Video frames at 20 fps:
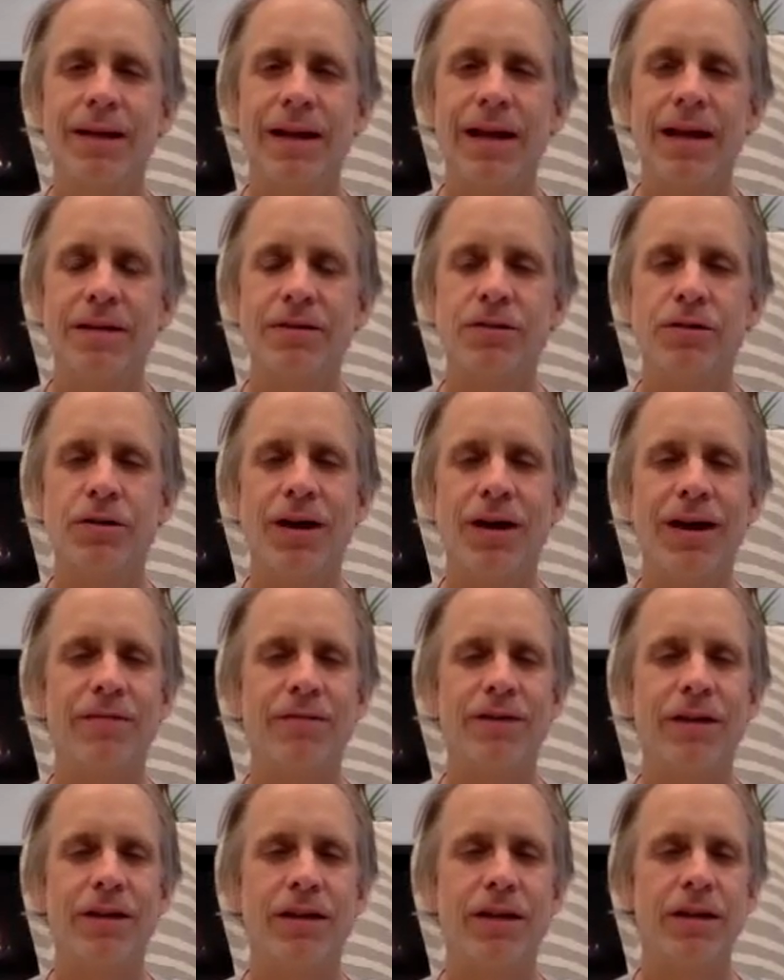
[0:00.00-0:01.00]
right. Do you
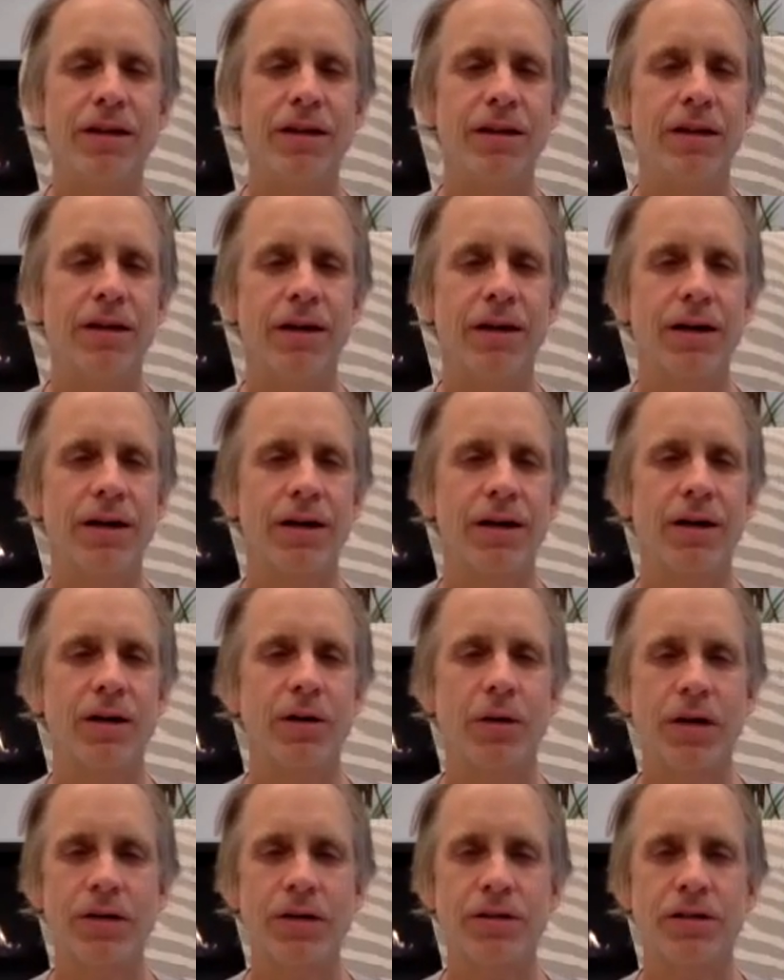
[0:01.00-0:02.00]
have any
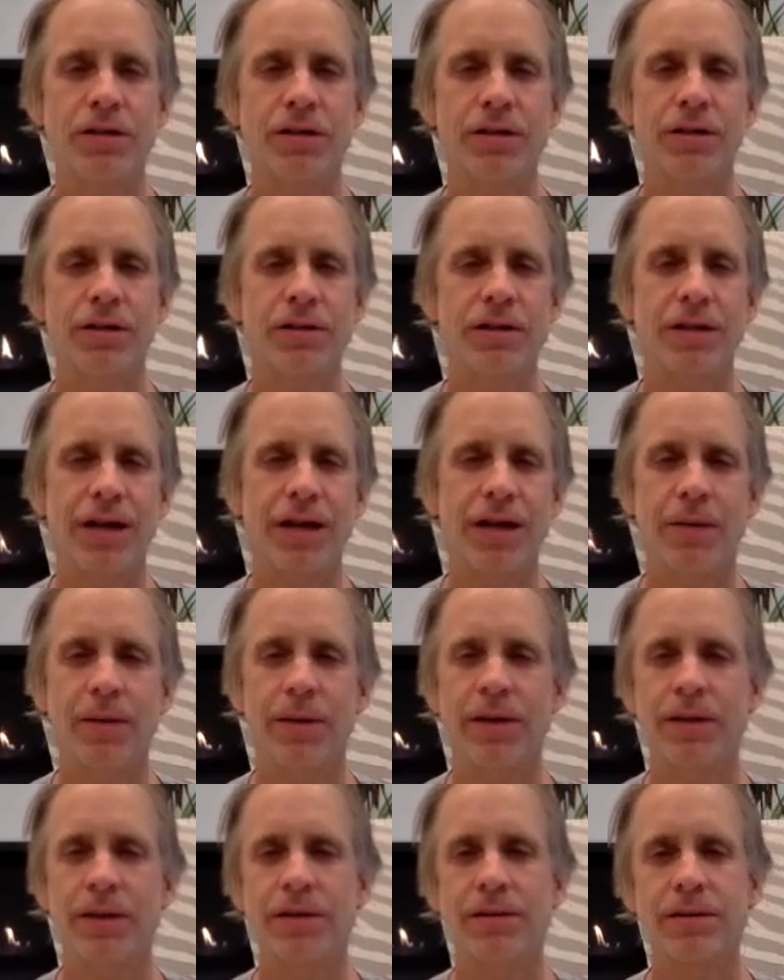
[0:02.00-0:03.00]
questions,
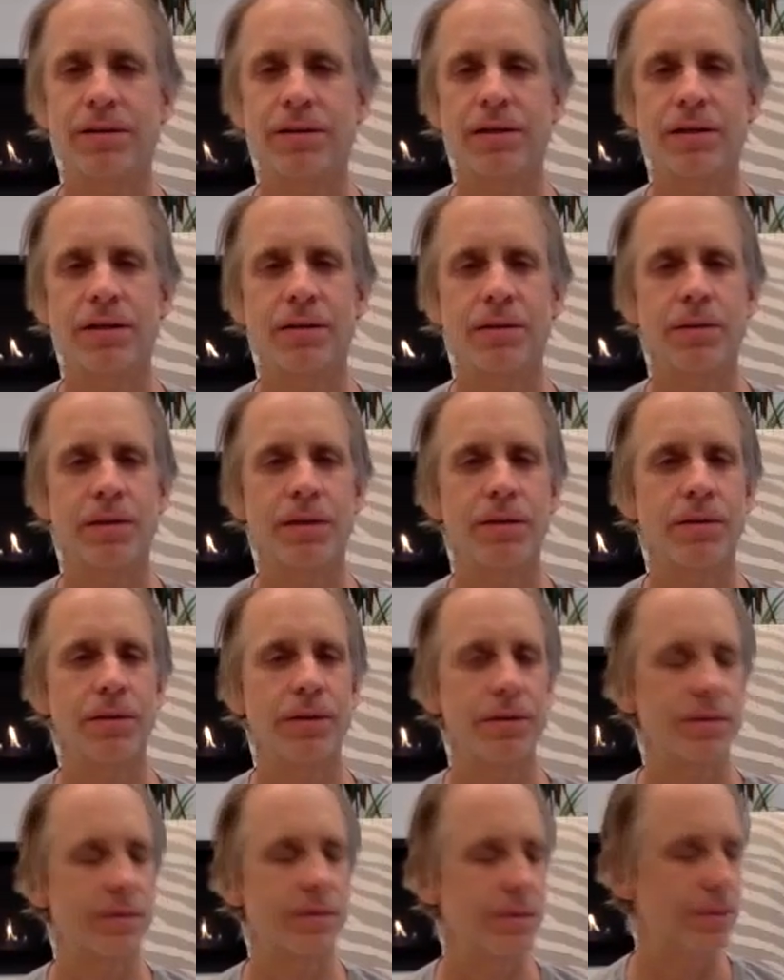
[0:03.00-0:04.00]
comments that anybody
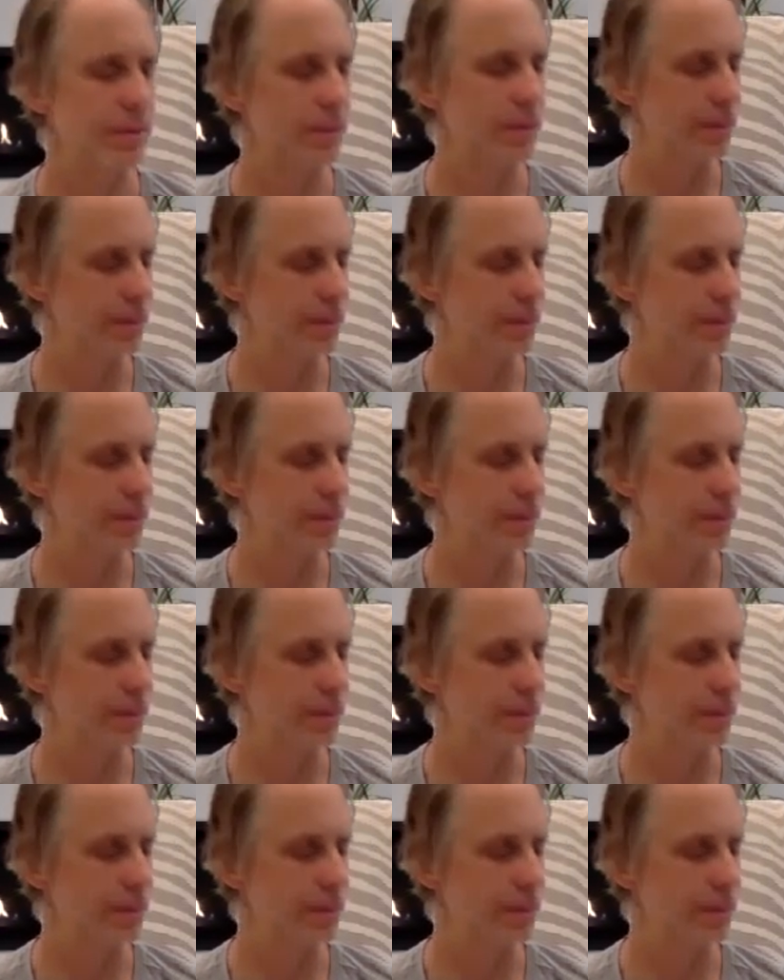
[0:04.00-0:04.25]
wants to